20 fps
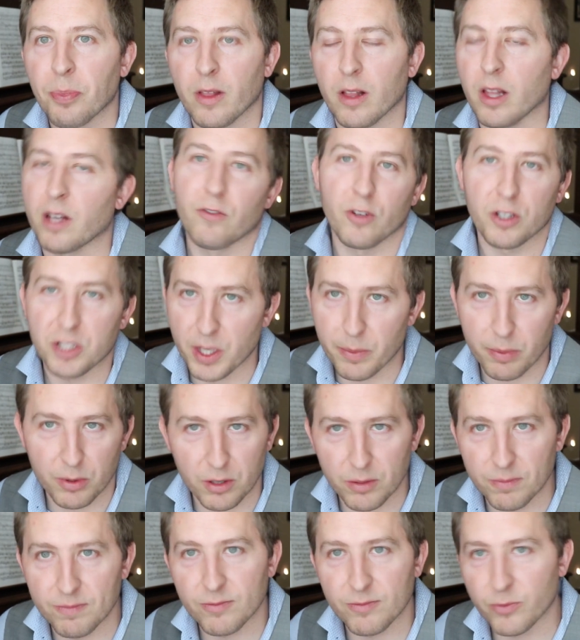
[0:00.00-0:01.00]
Like, for
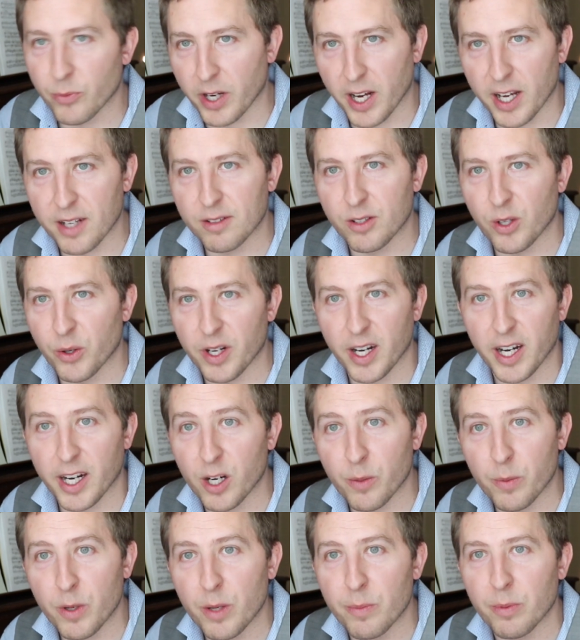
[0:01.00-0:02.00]
example, when I go to
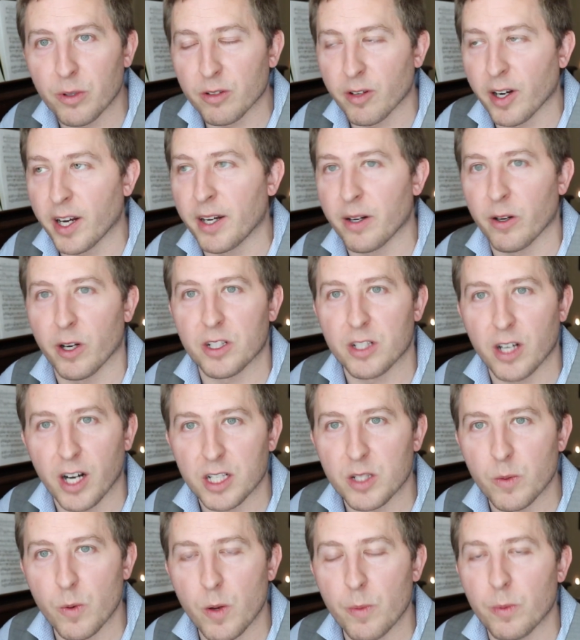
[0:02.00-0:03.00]
hire people, right, or I
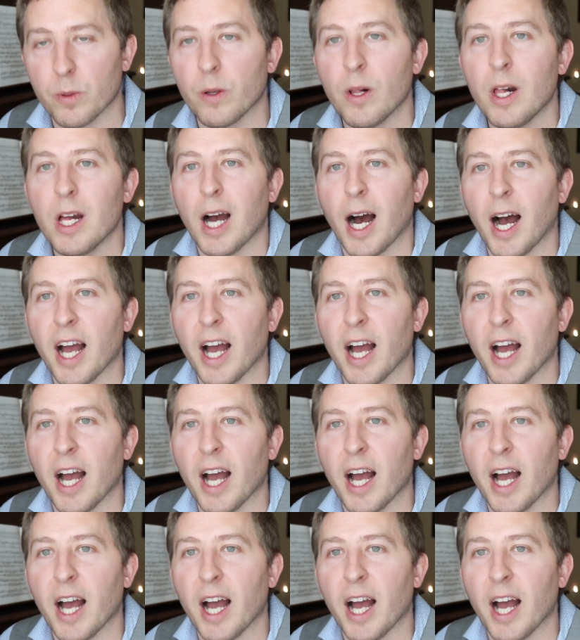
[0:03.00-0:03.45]
talk to people,